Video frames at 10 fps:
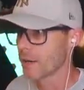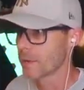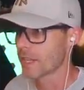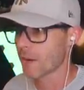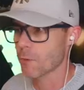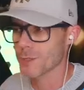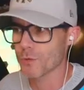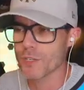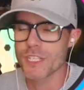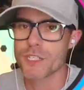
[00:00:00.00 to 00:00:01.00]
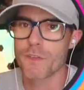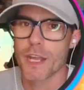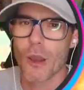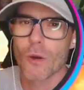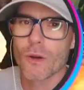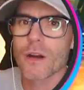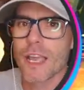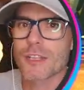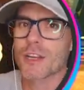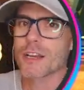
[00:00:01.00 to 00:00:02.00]
But thank you very much for watching this video.
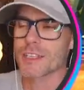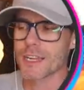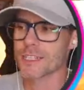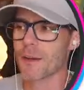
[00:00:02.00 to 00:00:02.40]
Catch you guys next